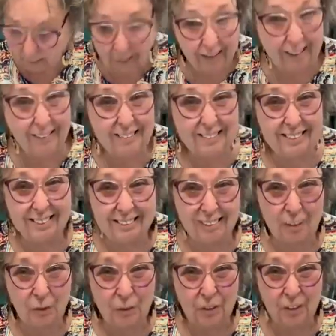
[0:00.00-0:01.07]
some, it looks
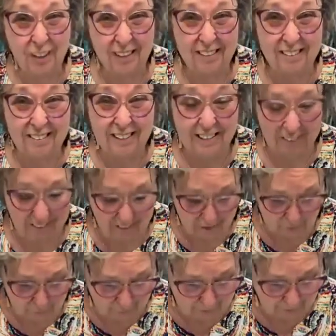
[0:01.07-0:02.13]
like the whole United
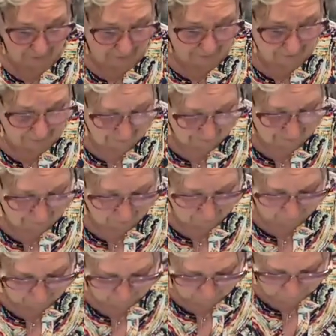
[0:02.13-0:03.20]
States is red. I saw that
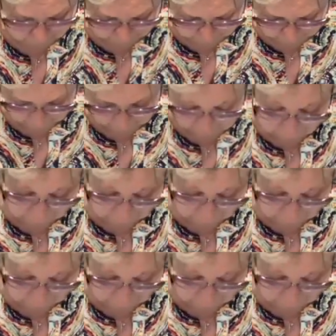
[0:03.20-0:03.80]
on the news.